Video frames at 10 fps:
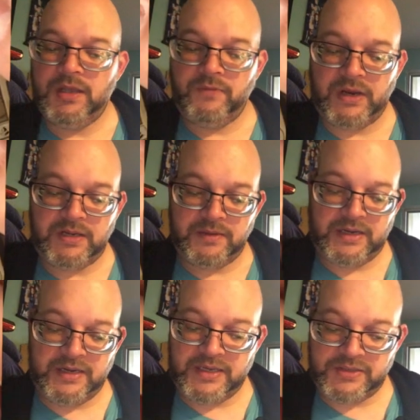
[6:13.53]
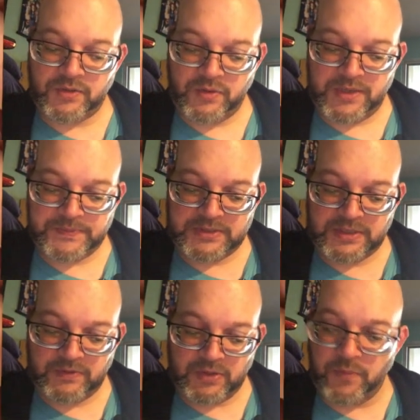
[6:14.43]
right, and it is equipped,
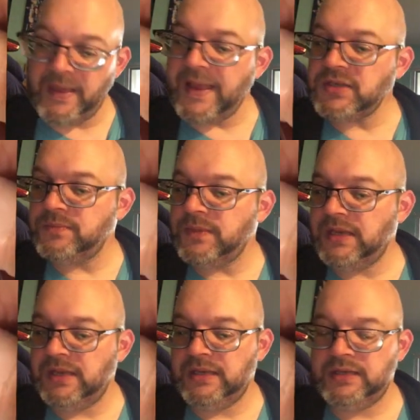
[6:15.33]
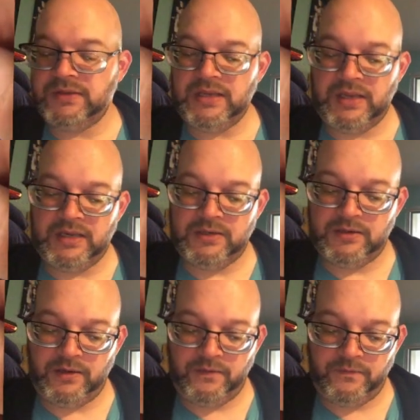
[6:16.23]
it would go back to my hand at the end
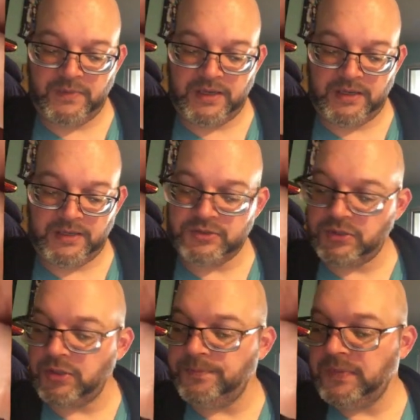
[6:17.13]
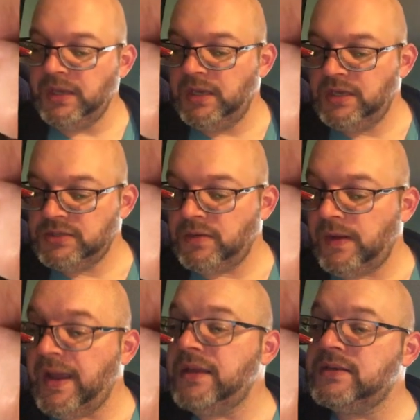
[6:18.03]
of my next turn. So
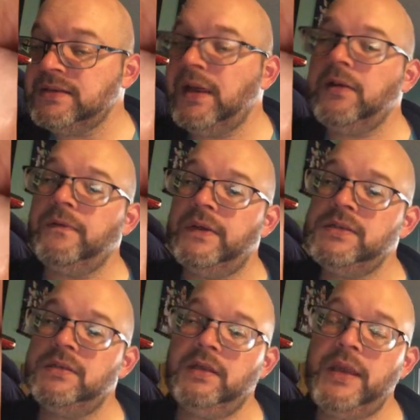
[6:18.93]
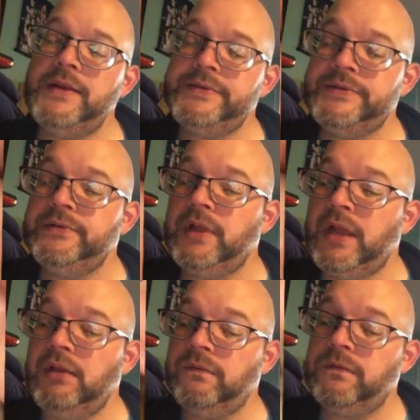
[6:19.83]
I could sacrifice it, gain 2
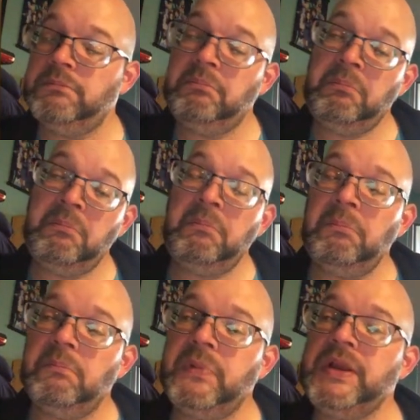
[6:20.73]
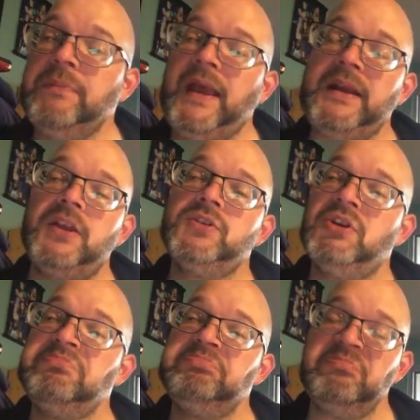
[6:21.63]
life, bring it back next
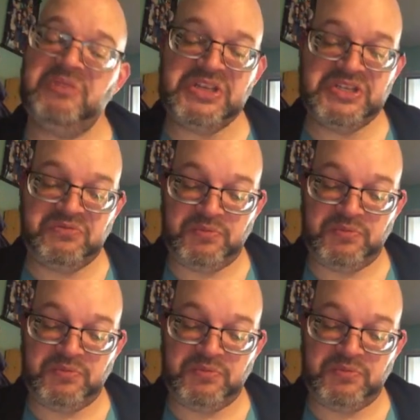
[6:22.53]
turn, rinse and